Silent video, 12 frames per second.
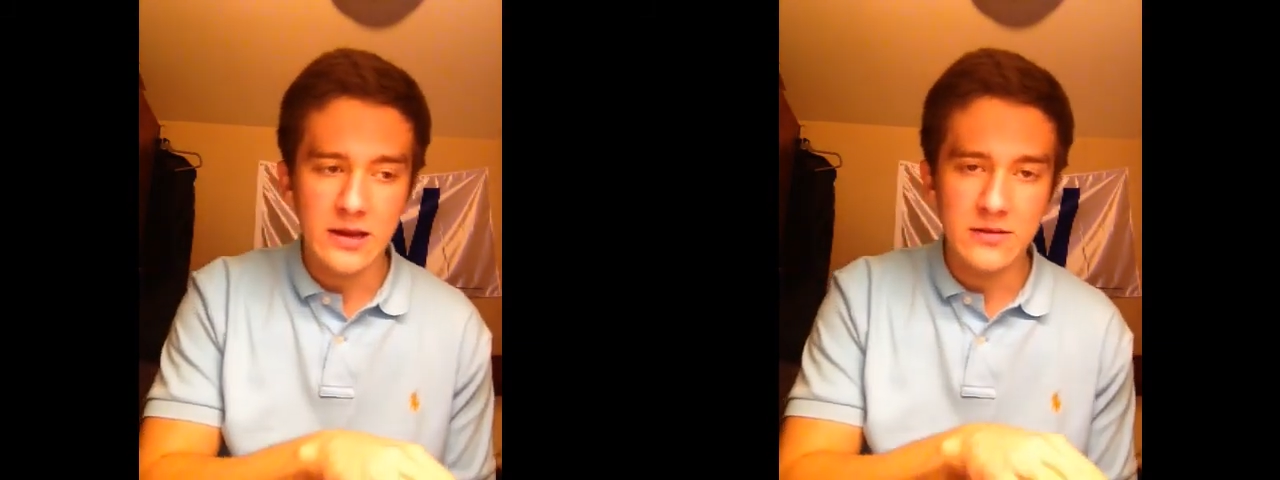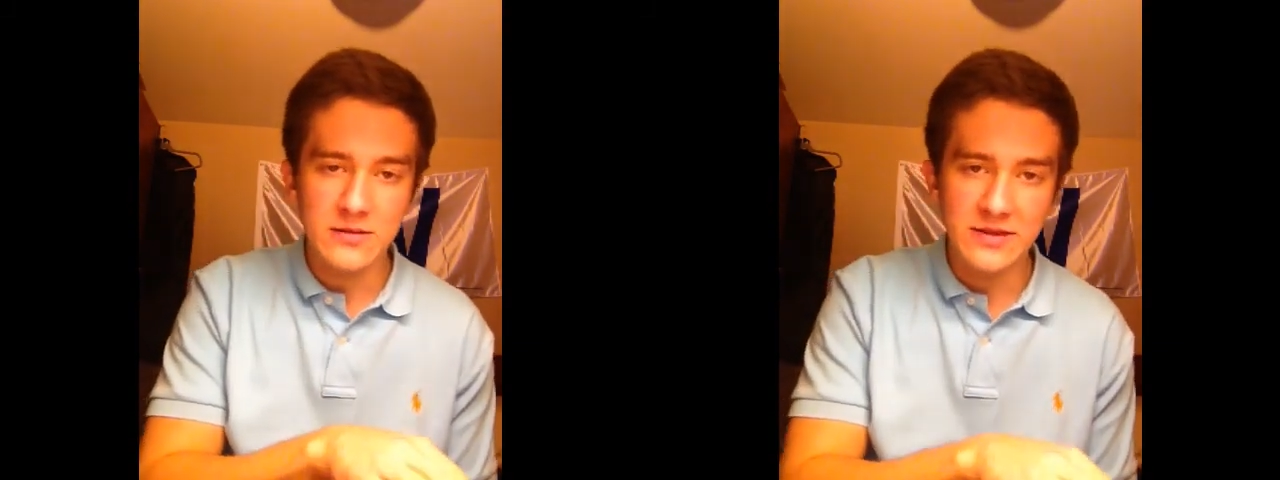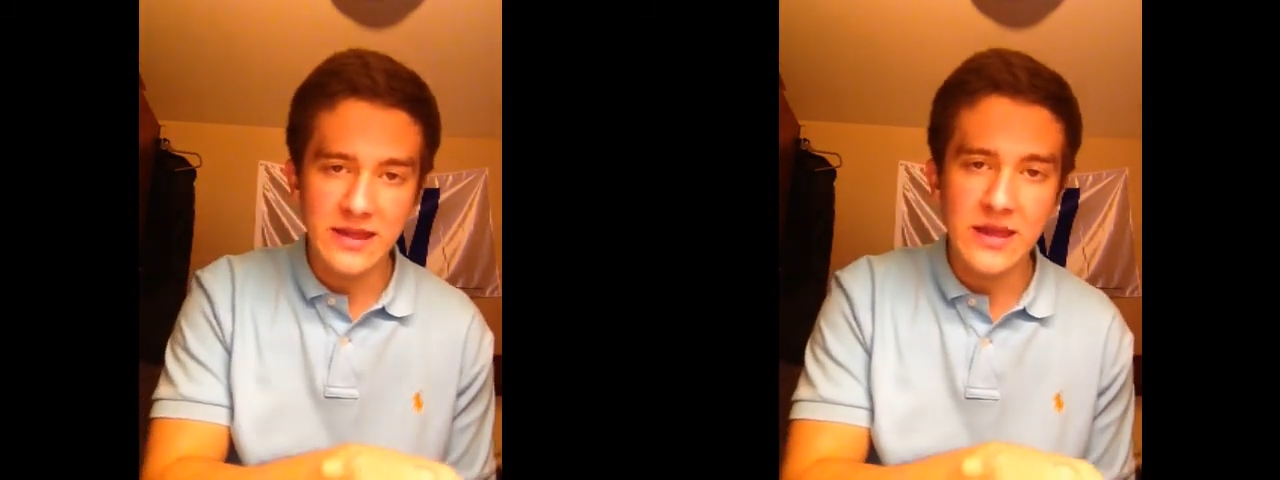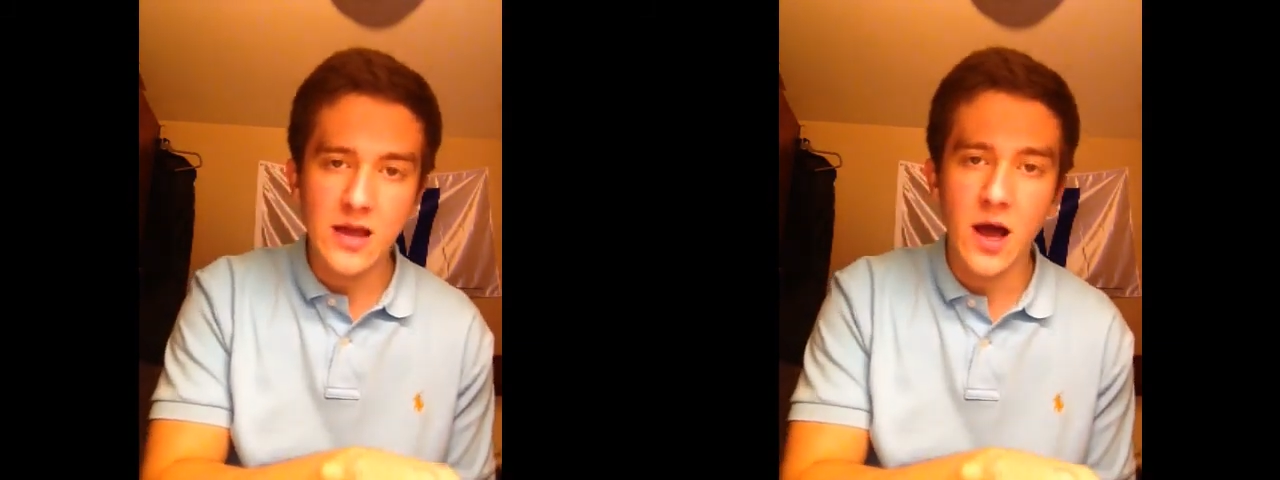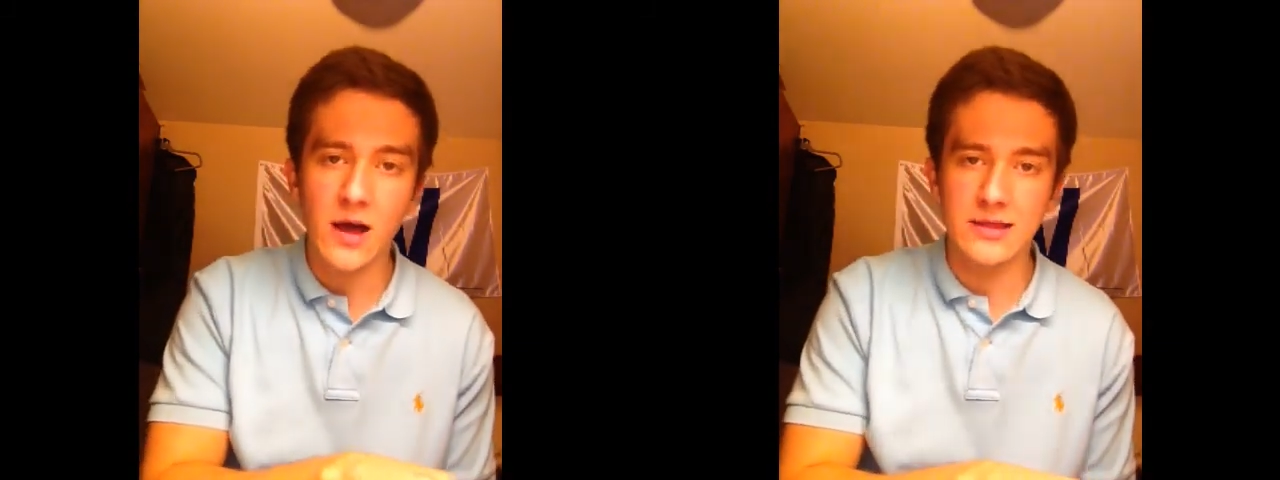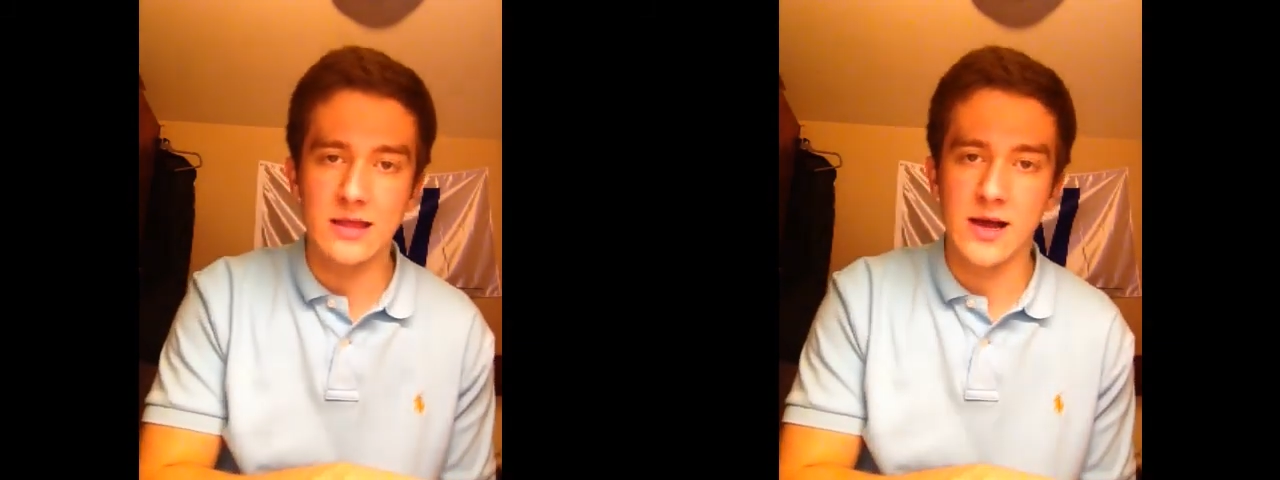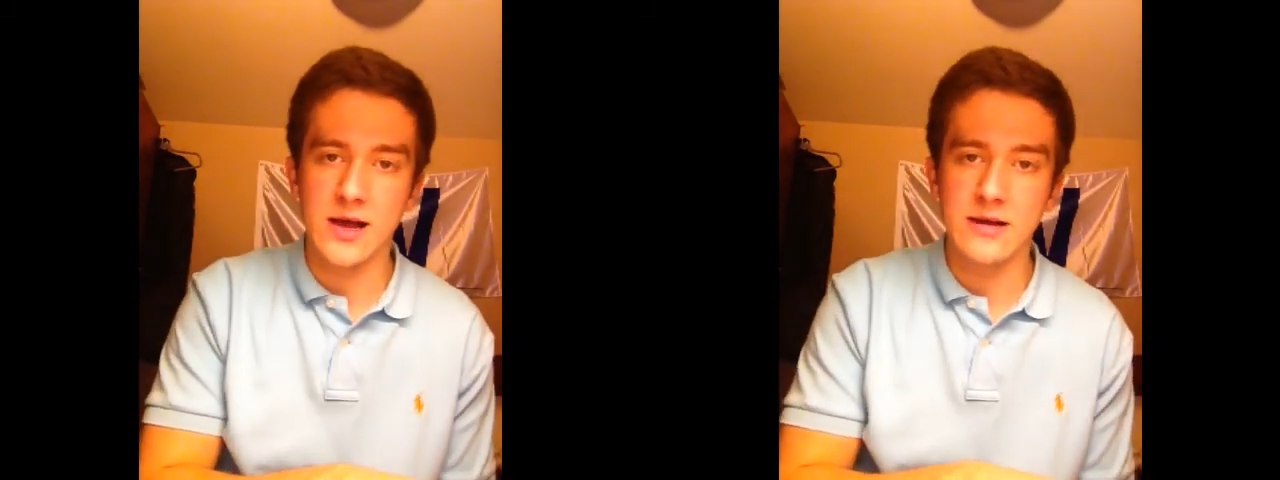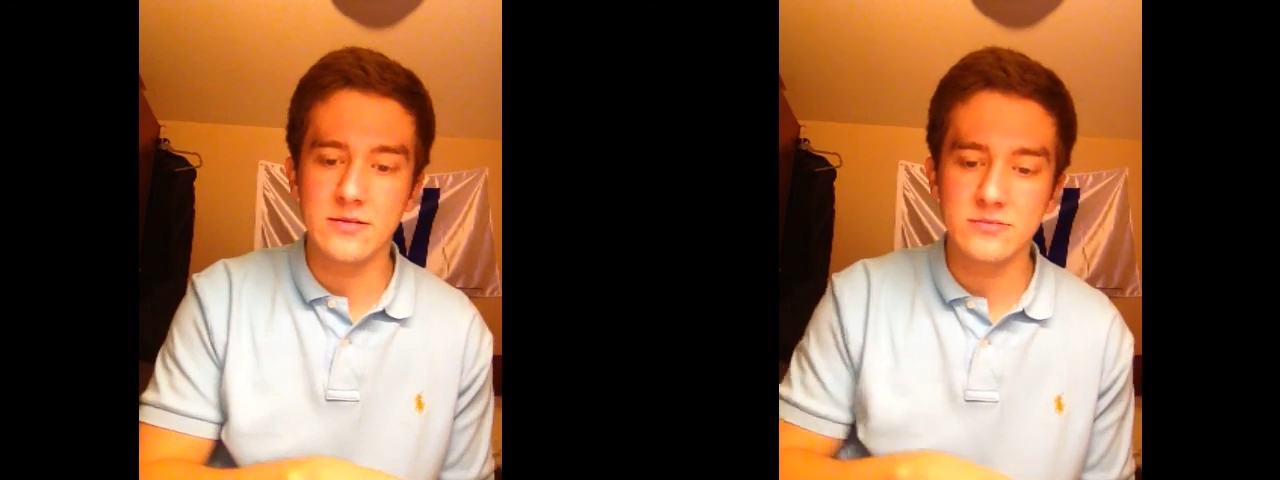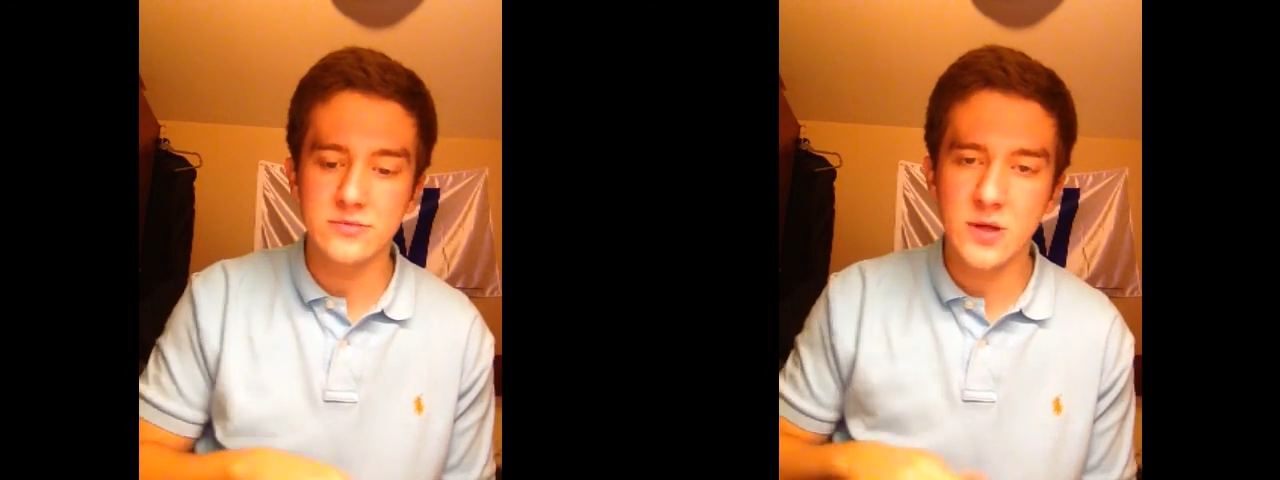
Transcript: the cut line